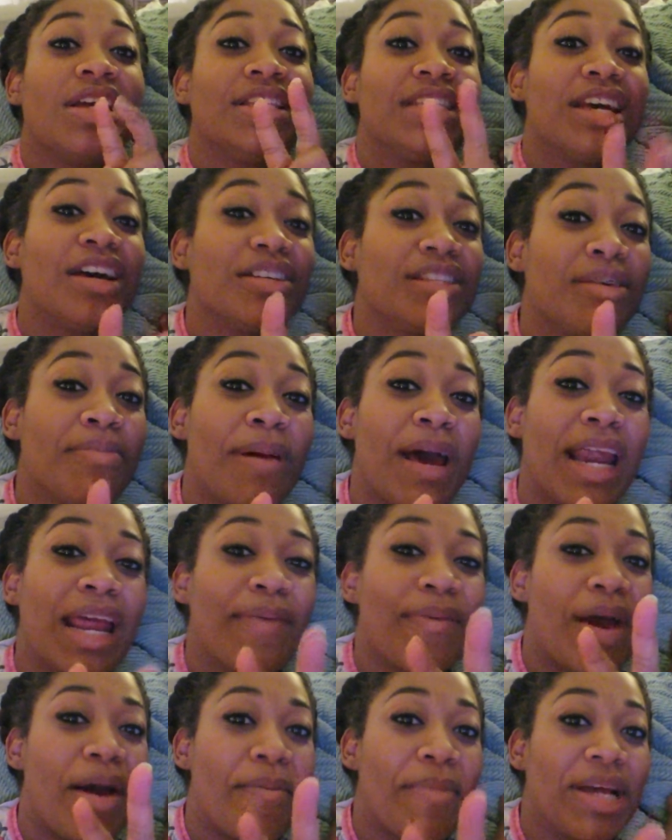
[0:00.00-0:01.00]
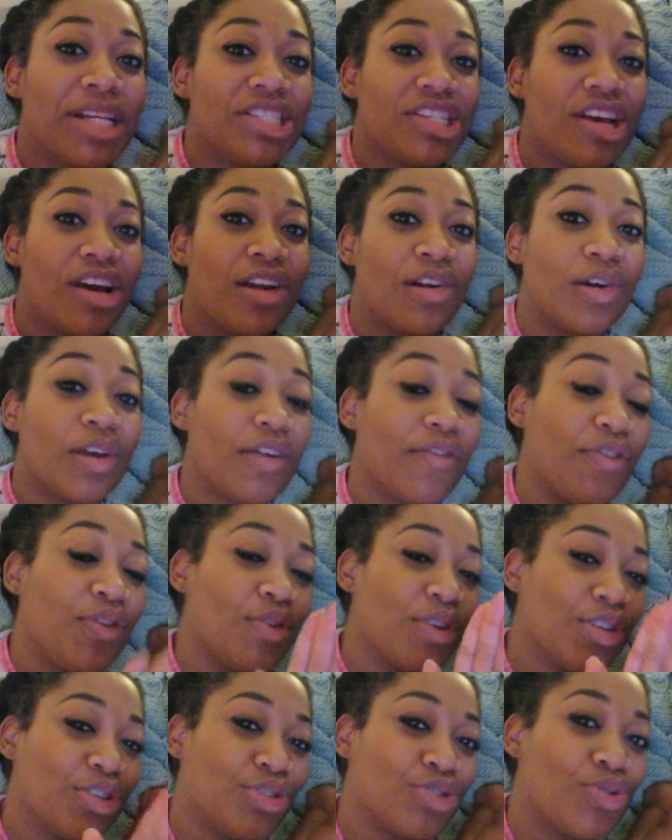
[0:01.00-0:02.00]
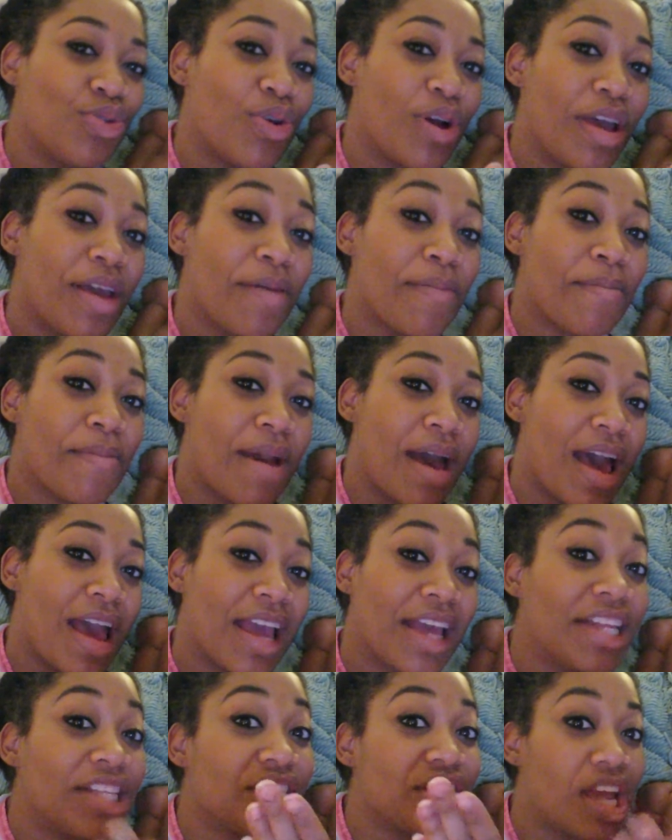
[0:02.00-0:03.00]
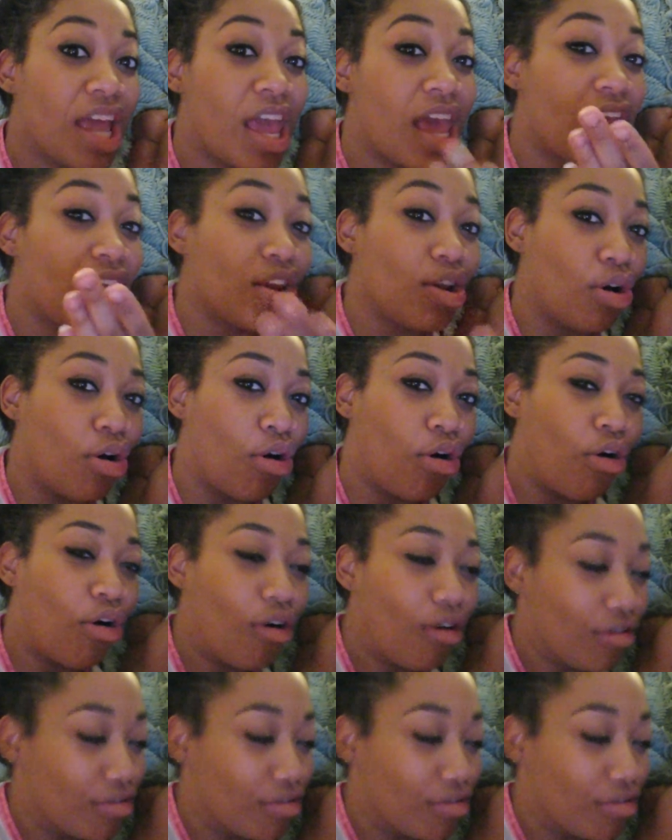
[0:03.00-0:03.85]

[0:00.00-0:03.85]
tell somebody about my channel if you enjoy my channel.